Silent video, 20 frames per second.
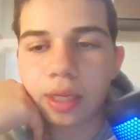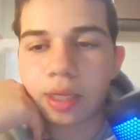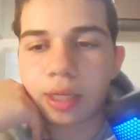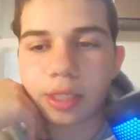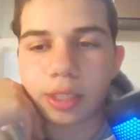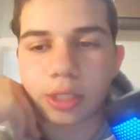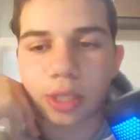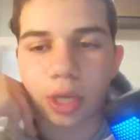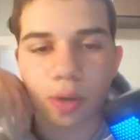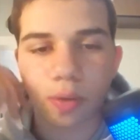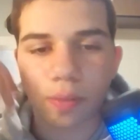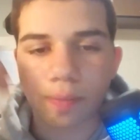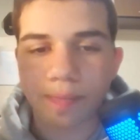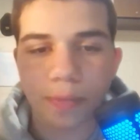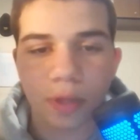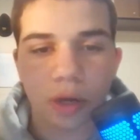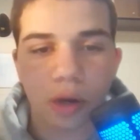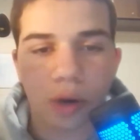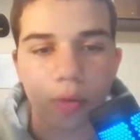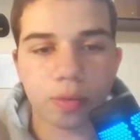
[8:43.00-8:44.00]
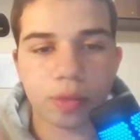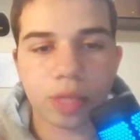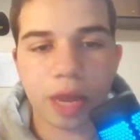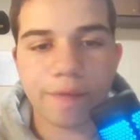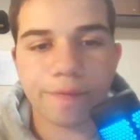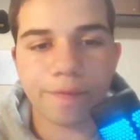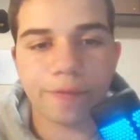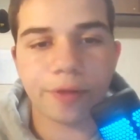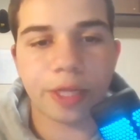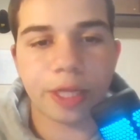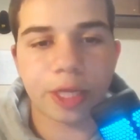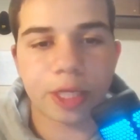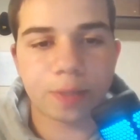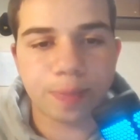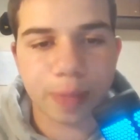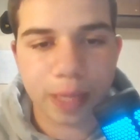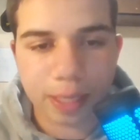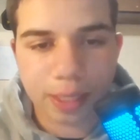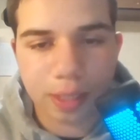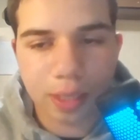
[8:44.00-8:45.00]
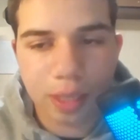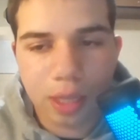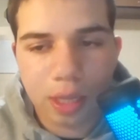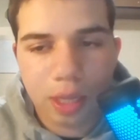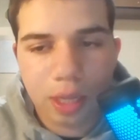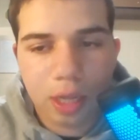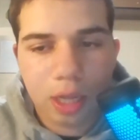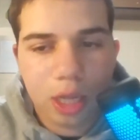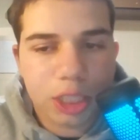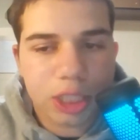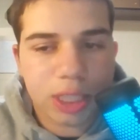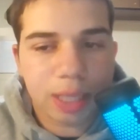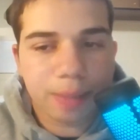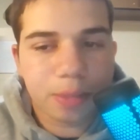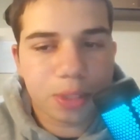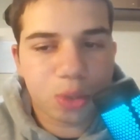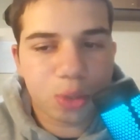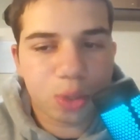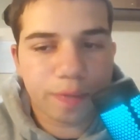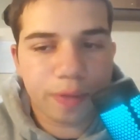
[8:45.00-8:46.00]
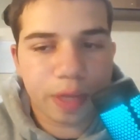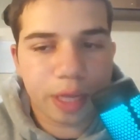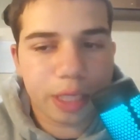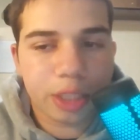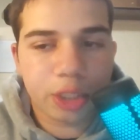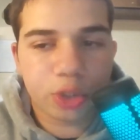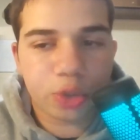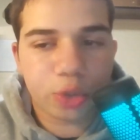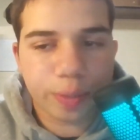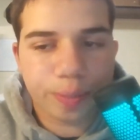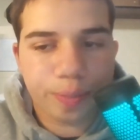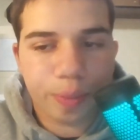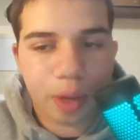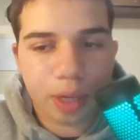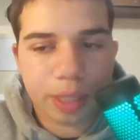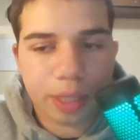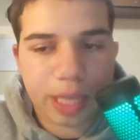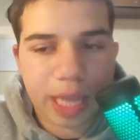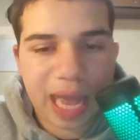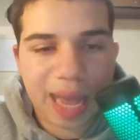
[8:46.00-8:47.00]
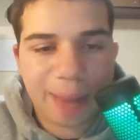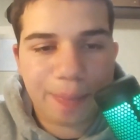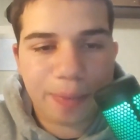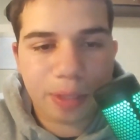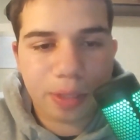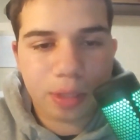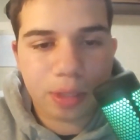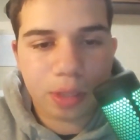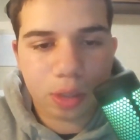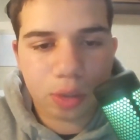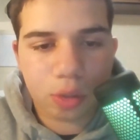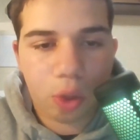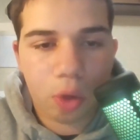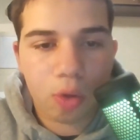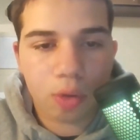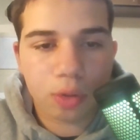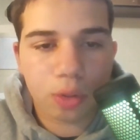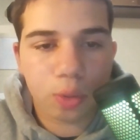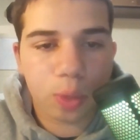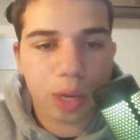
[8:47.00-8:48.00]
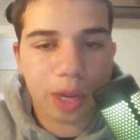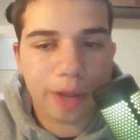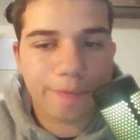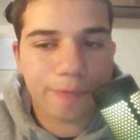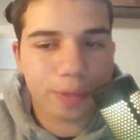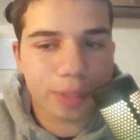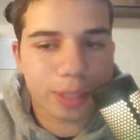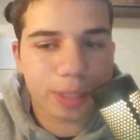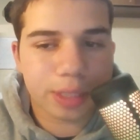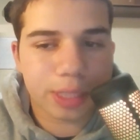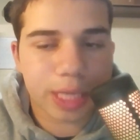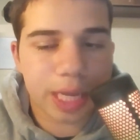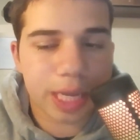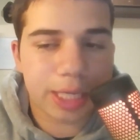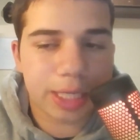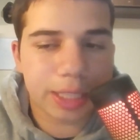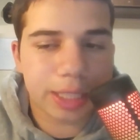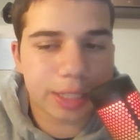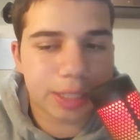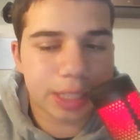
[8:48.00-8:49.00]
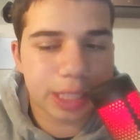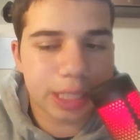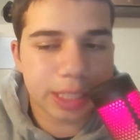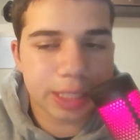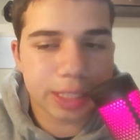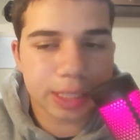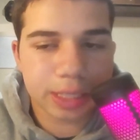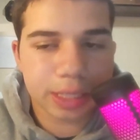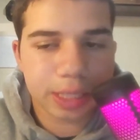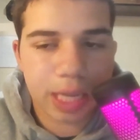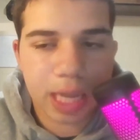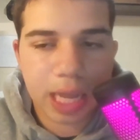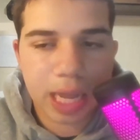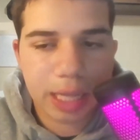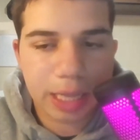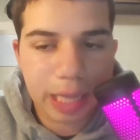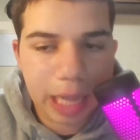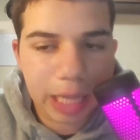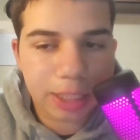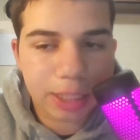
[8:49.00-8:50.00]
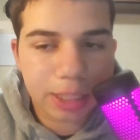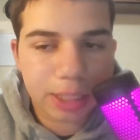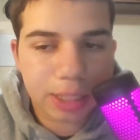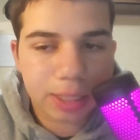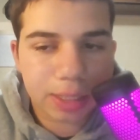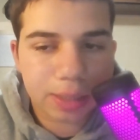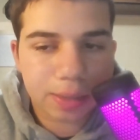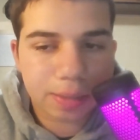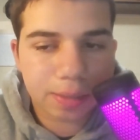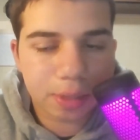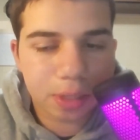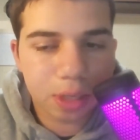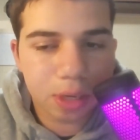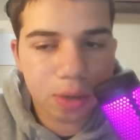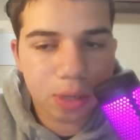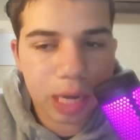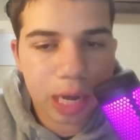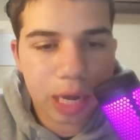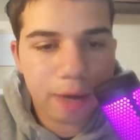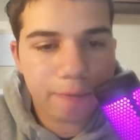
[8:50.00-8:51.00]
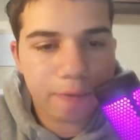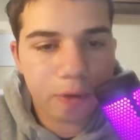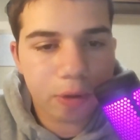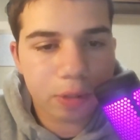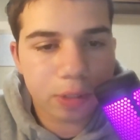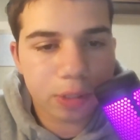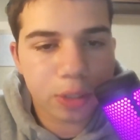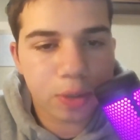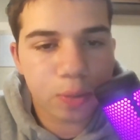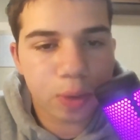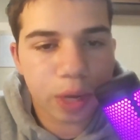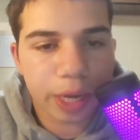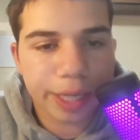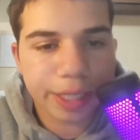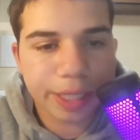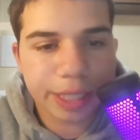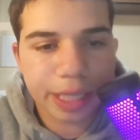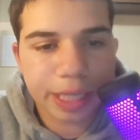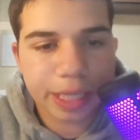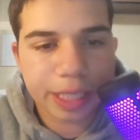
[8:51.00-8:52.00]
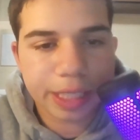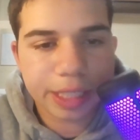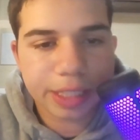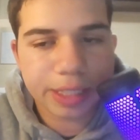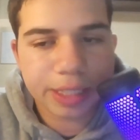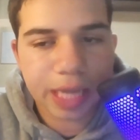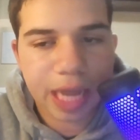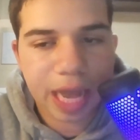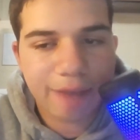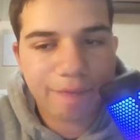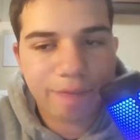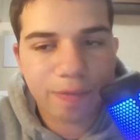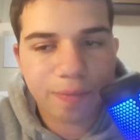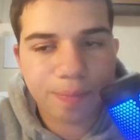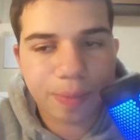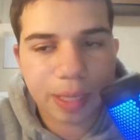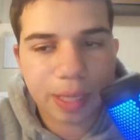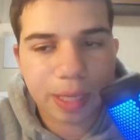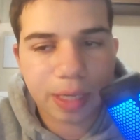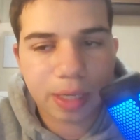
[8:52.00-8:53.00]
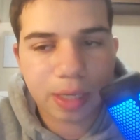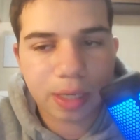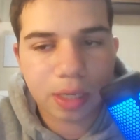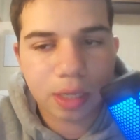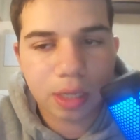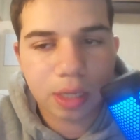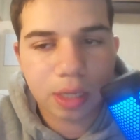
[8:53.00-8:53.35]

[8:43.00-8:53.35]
So, definitely expect some sort of injury bug to happen along the way for this Yankees season. And that's, kind of also why the Yankees haven't been,